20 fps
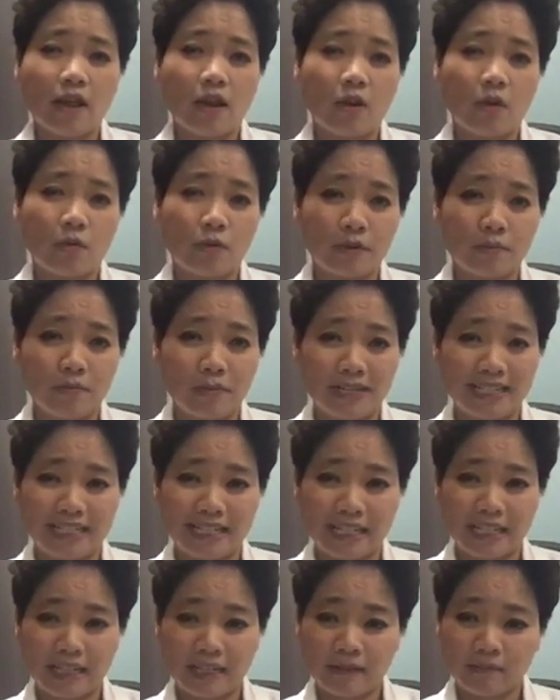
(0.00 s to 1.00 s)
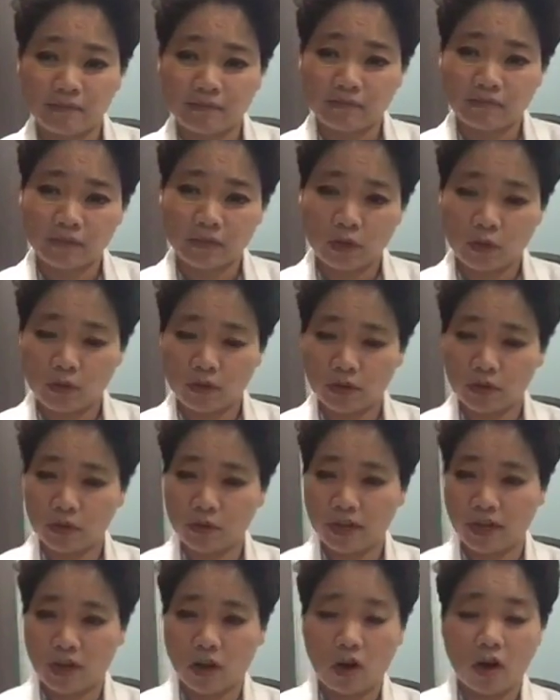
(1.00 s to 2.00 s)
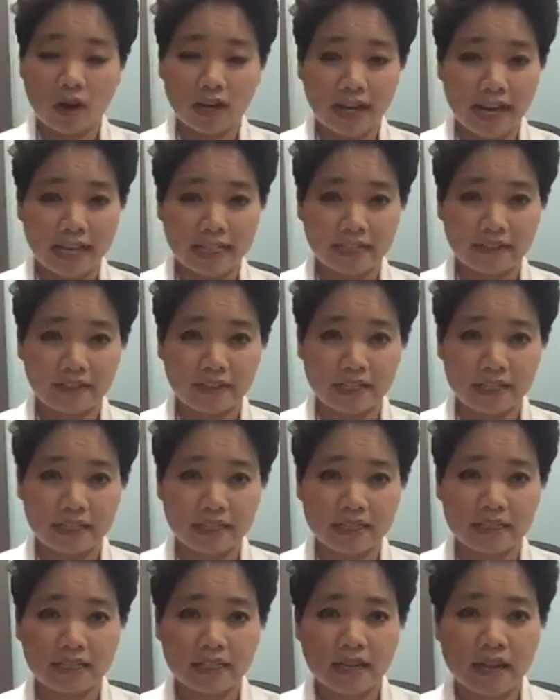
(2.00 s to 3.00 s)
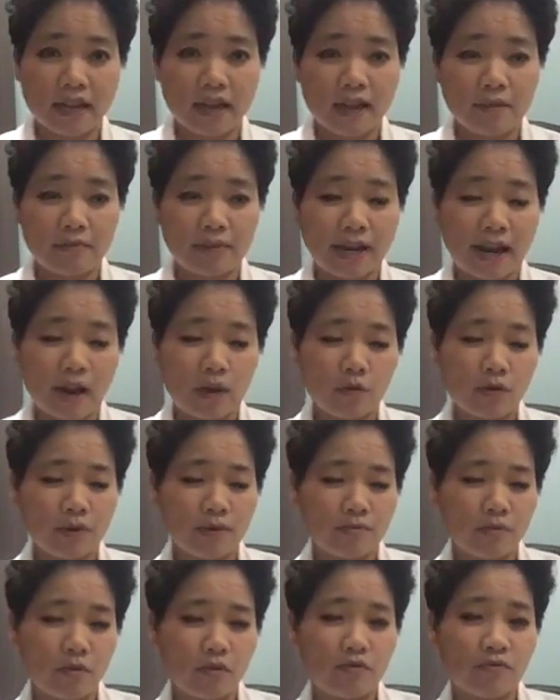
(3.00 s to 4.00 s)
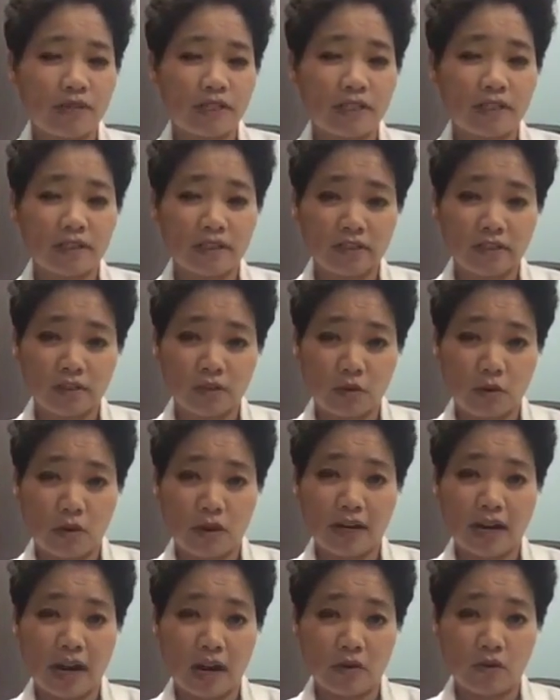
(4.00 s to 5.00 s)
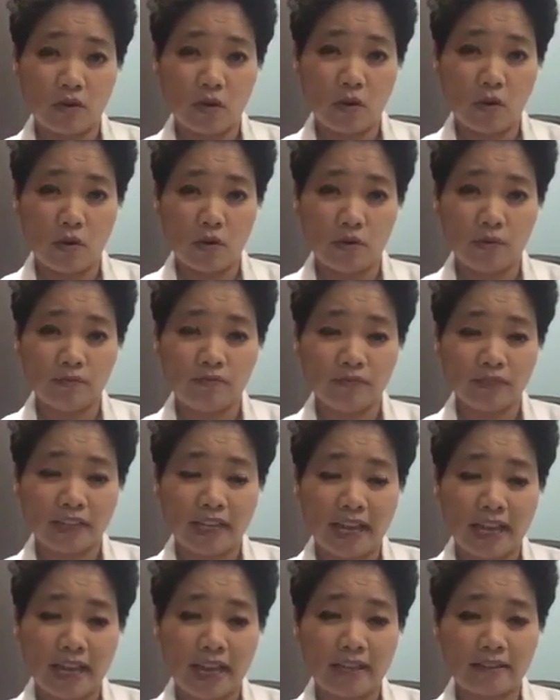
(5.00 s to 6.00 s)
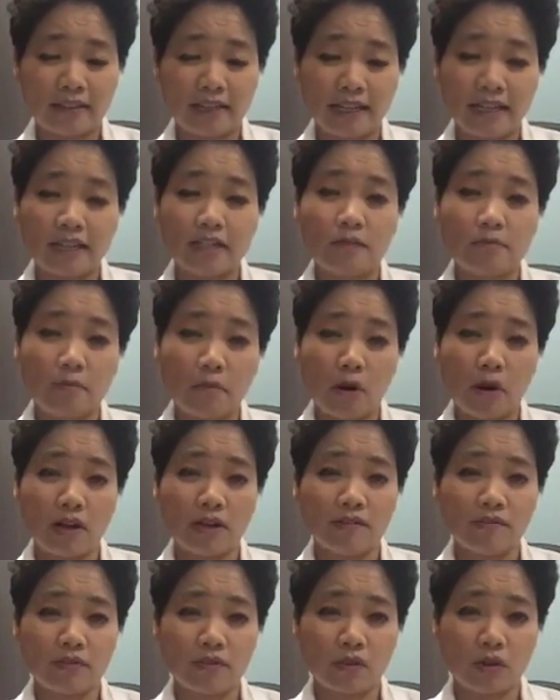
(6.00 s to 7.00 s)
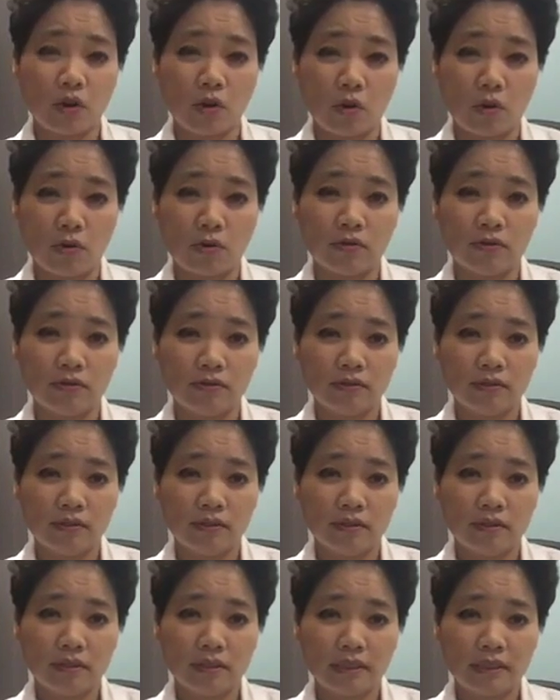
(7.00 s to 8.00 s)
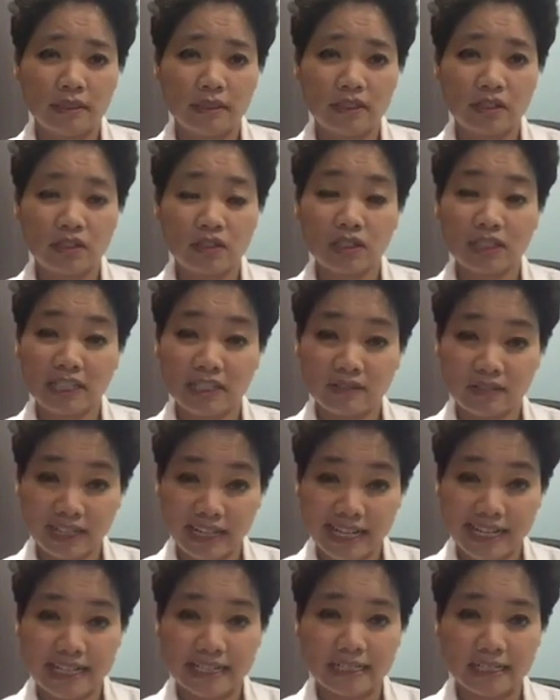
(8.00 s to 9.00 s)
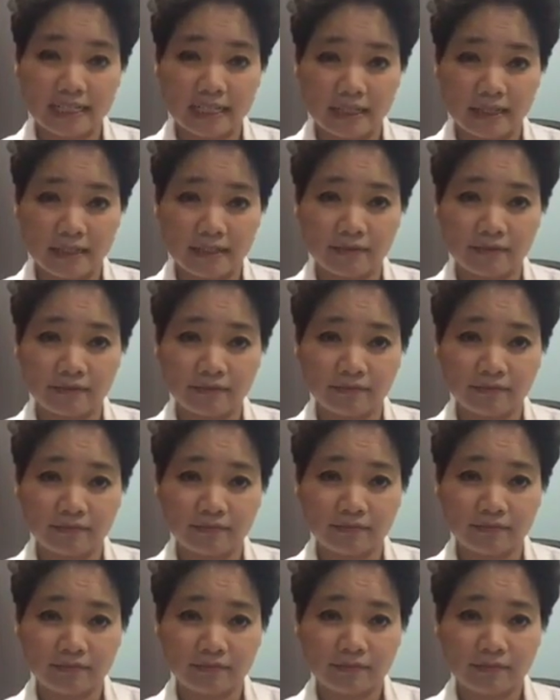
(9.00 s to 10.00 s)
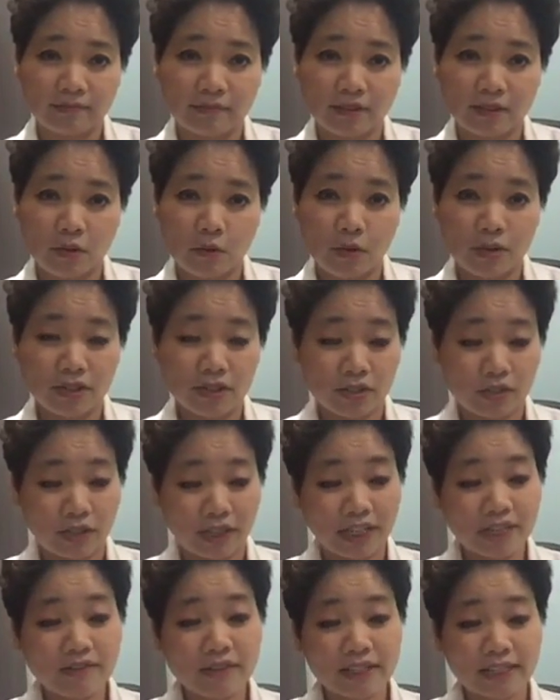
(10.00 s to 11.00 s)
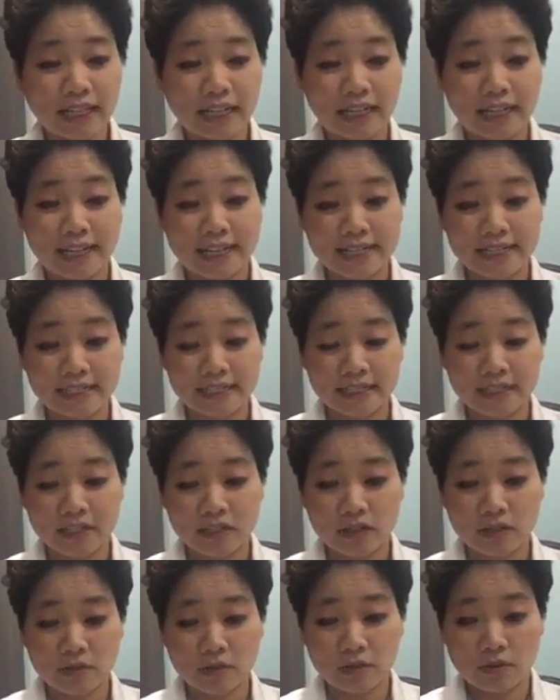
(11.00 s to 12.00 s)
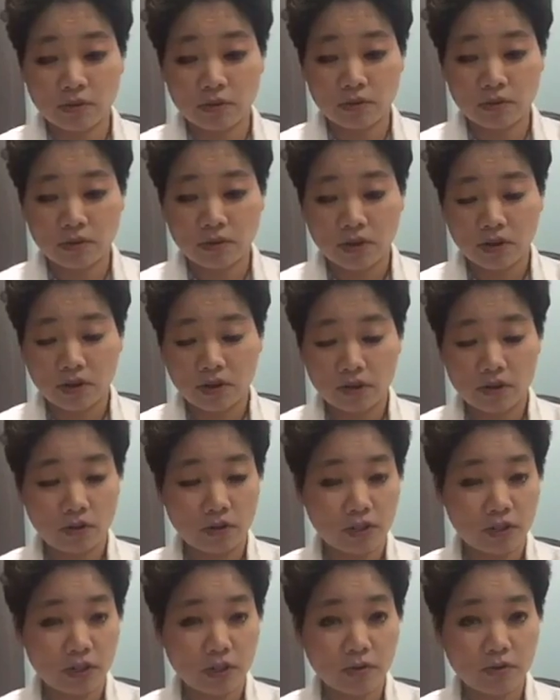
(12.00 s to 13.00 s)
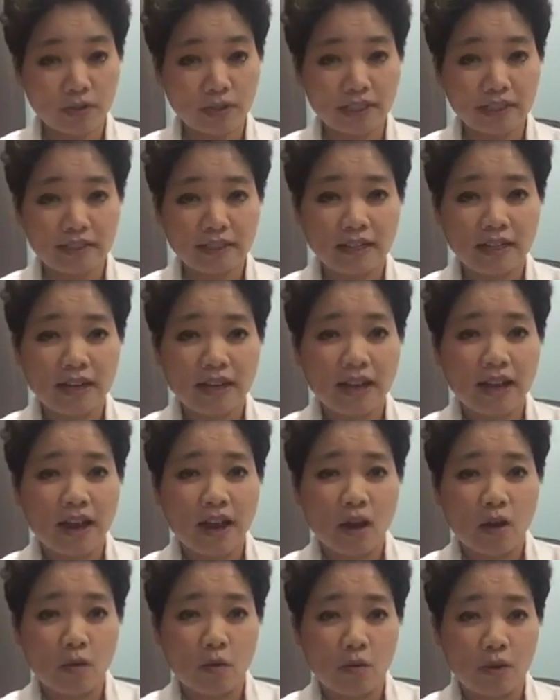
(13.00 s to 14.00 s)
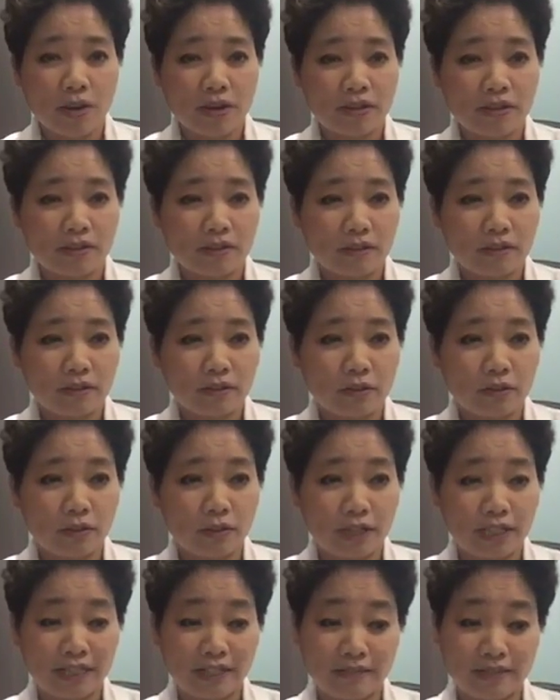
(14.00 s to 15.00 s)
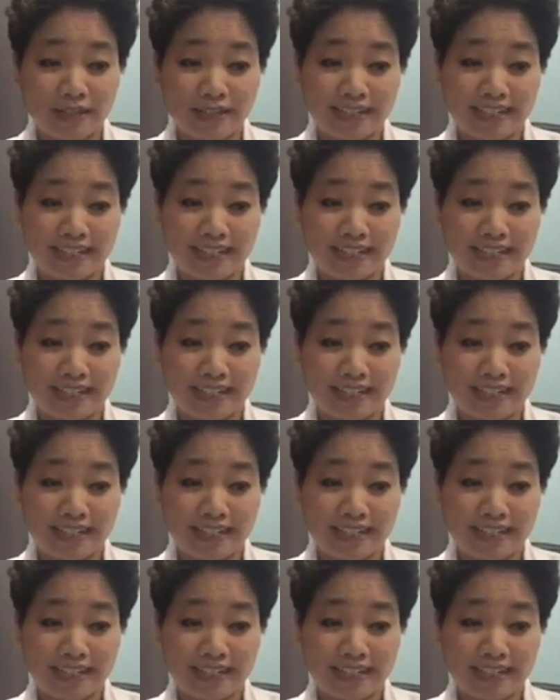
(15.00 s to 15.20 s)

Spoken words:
we're busy, we're doing all kinds of things, but are we moving toward our goal? And is part of your goal to leave a legacy? Whether you're leaving that legacy to your children, whether you're leaving a